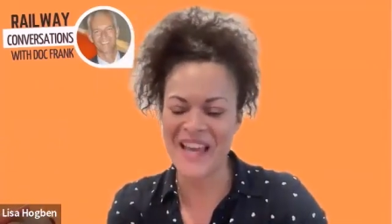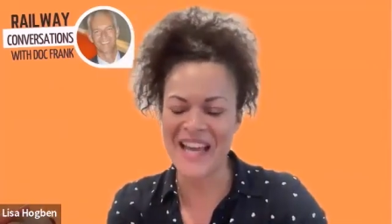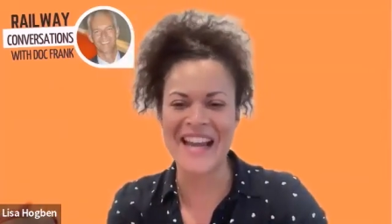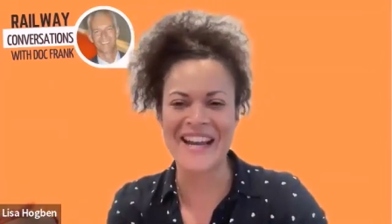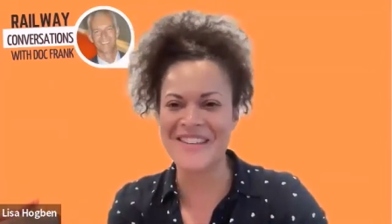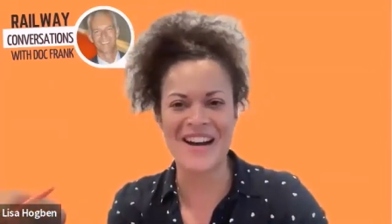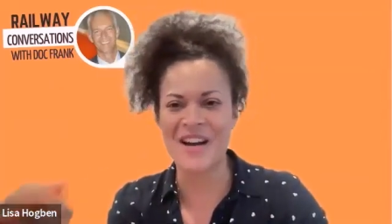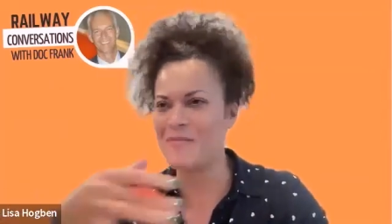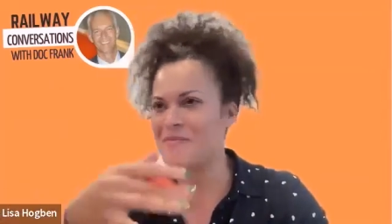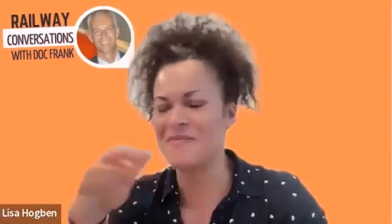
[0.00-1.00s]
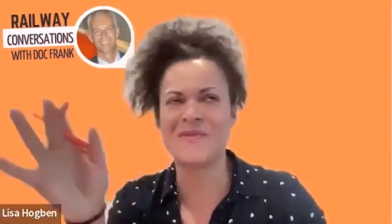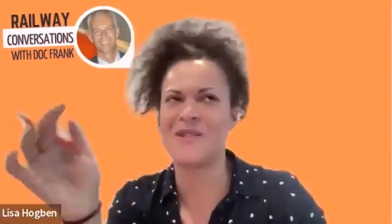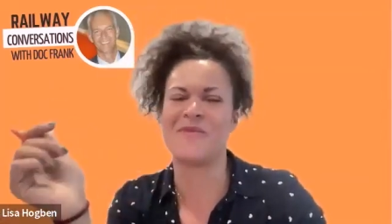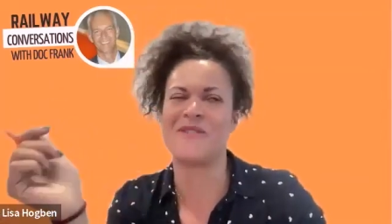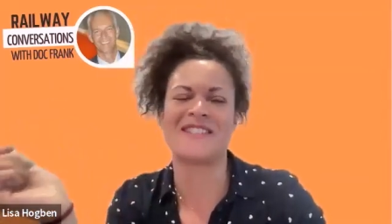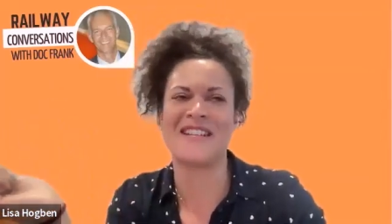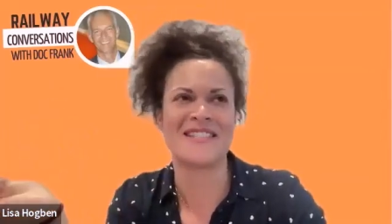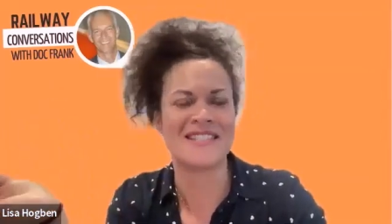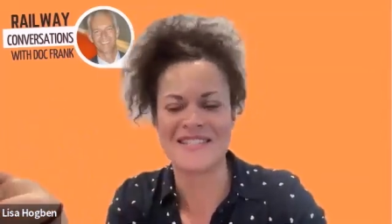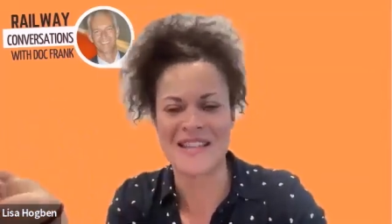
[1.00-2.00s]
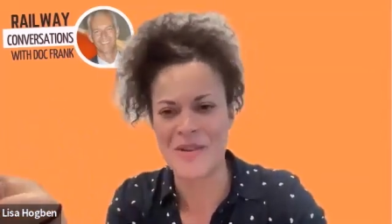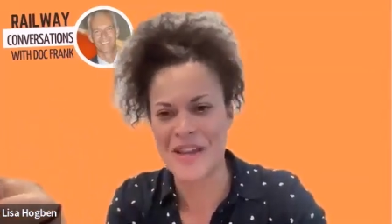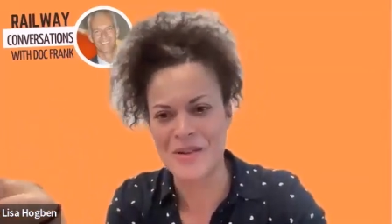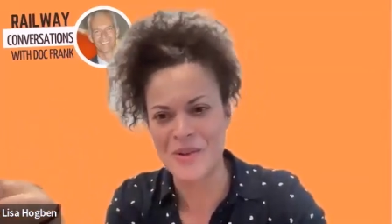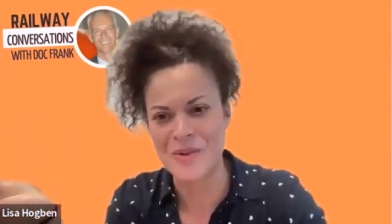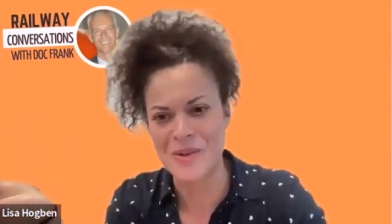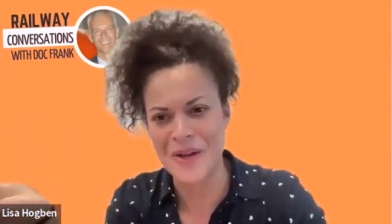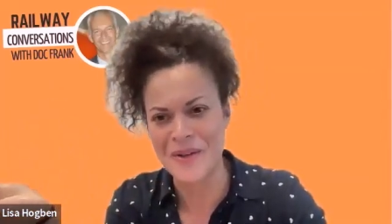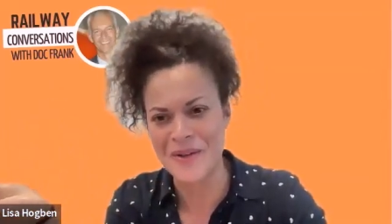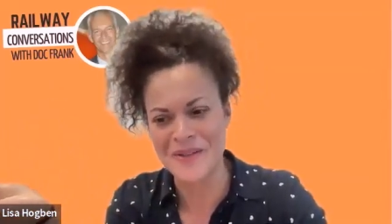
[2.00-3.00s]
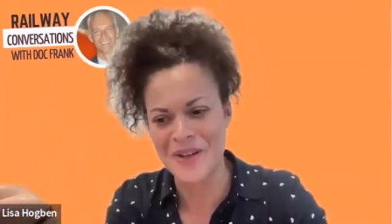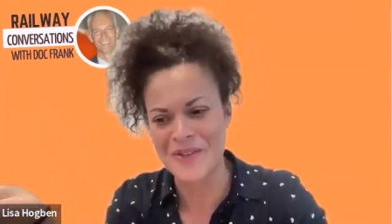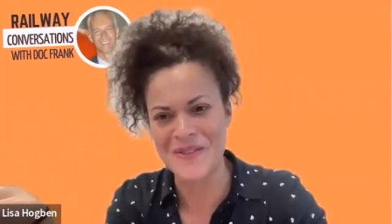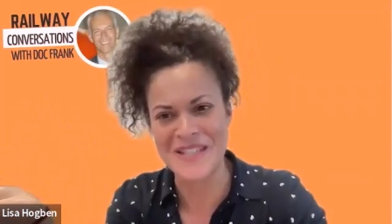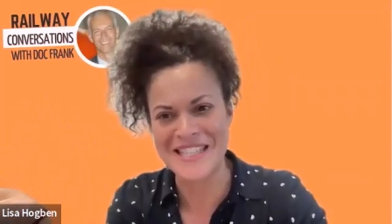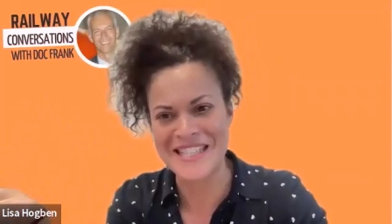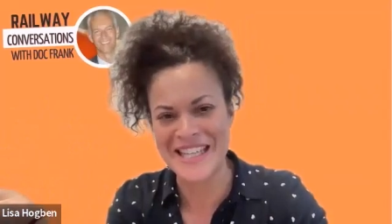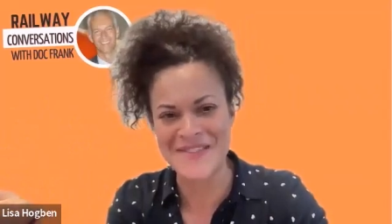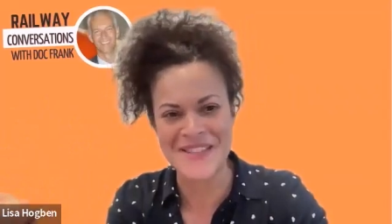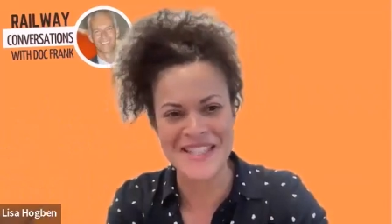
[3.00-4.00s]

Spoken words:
I'm super excited to see what they'll all go off and achieve.